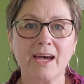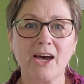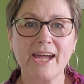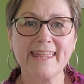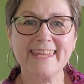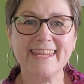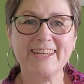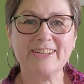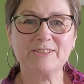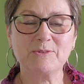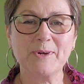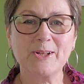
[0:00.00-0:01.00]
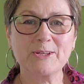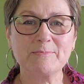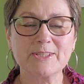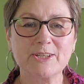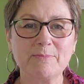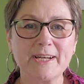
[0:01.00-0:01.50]
Hi there,
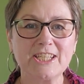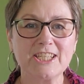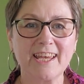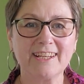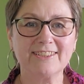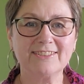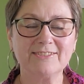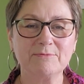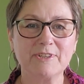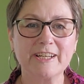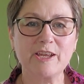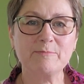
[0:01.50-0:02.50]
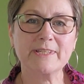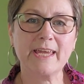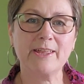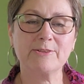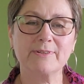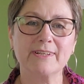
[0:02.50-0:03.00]
welcome to my channel. My name's
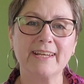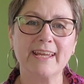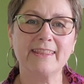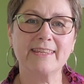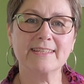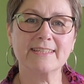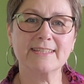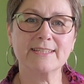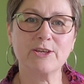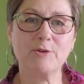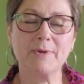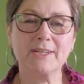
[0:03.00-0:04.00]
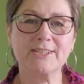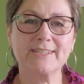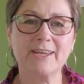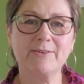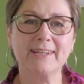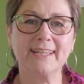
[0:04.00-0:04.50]
Catherine and this is So Much
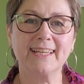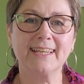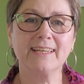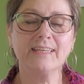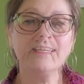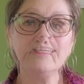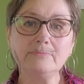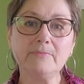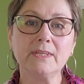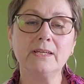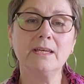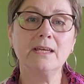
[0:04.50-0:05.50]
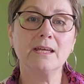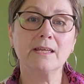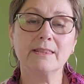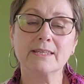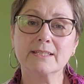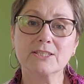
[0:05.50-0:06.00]
Sewing.
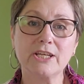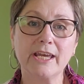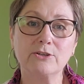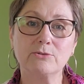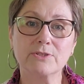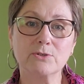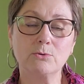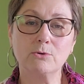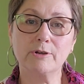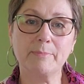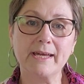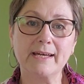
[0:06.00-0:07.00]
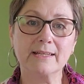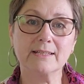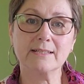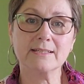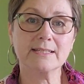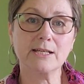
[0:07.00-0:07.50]
This channel is all about
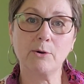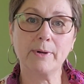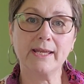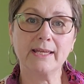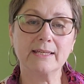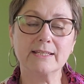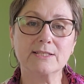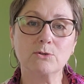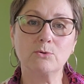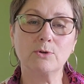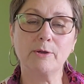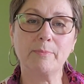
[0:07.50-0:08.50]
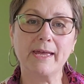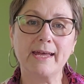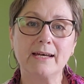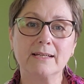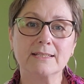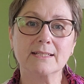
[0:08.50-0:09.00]
sewing. It's all
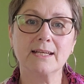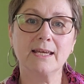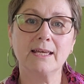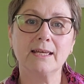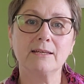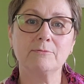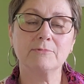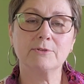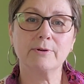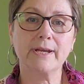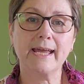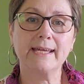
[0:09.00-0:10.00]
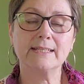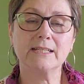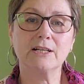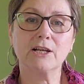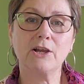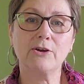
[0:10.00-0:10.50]
about
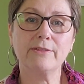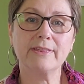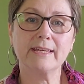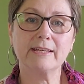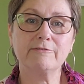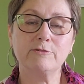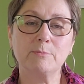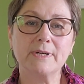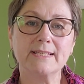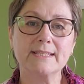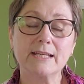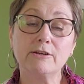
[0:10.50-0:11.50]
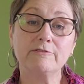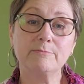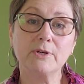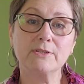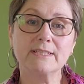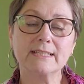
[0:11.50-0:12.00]
creating clothing for myself
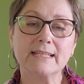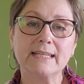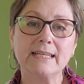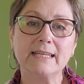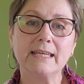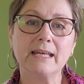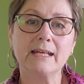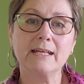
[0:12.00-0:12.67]
mostly,